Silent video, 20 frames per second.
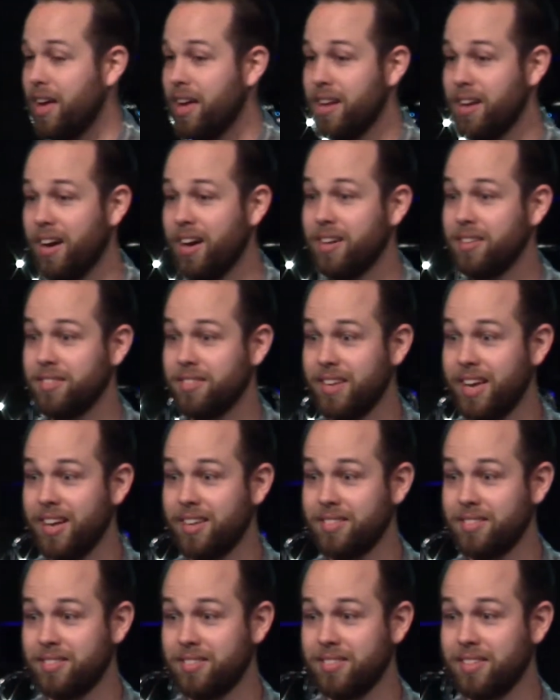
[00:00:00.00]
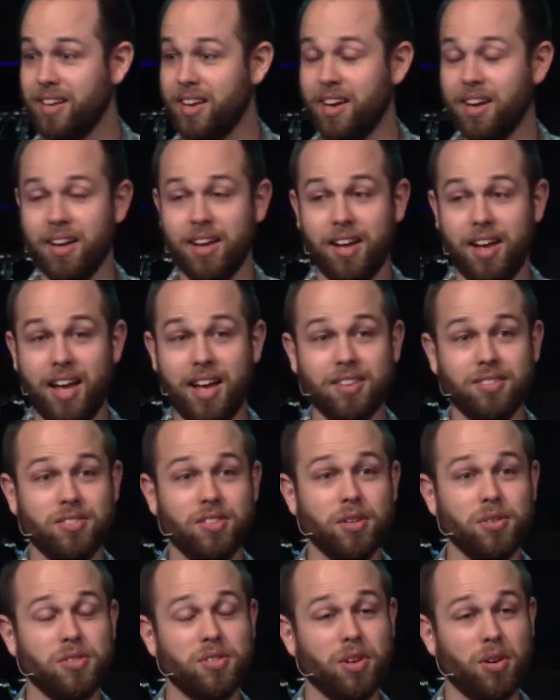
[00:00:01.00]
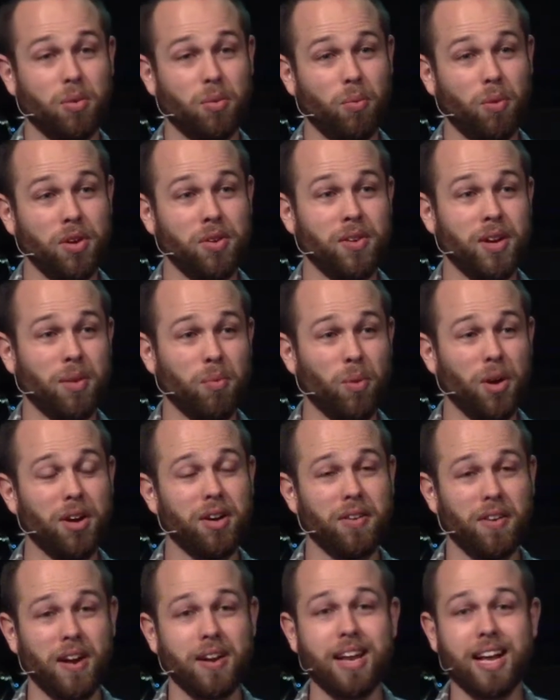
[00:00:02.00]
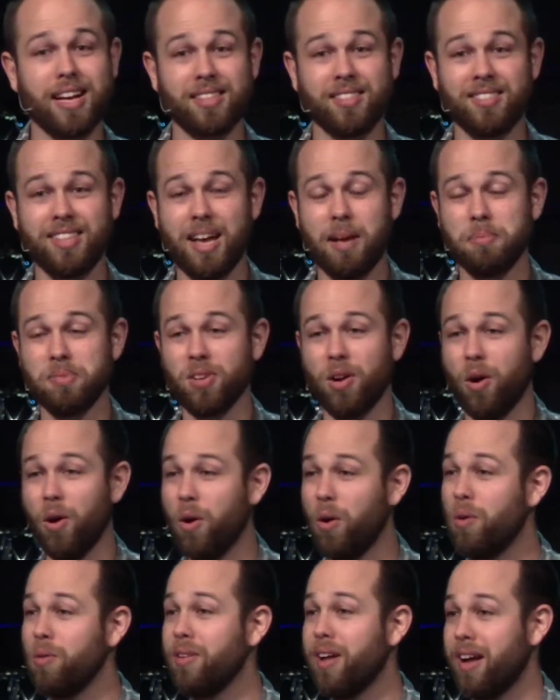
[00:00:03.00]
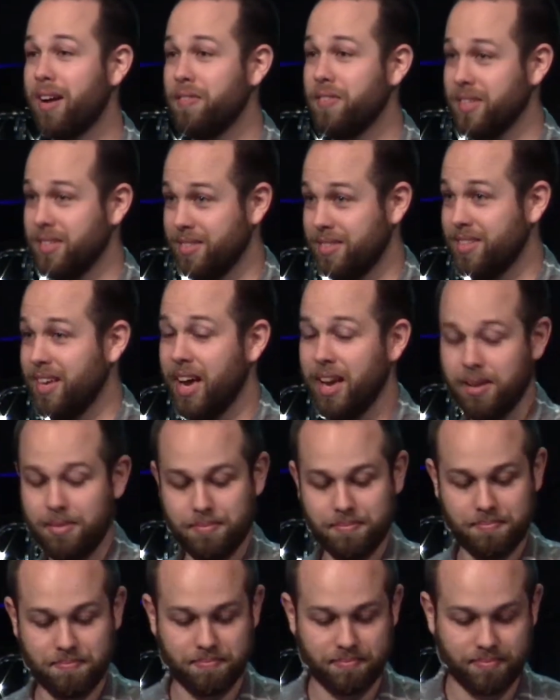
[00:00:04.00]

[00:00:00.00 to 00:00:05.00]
and us as those that are wondering what are our next steps, a whole lot of insight.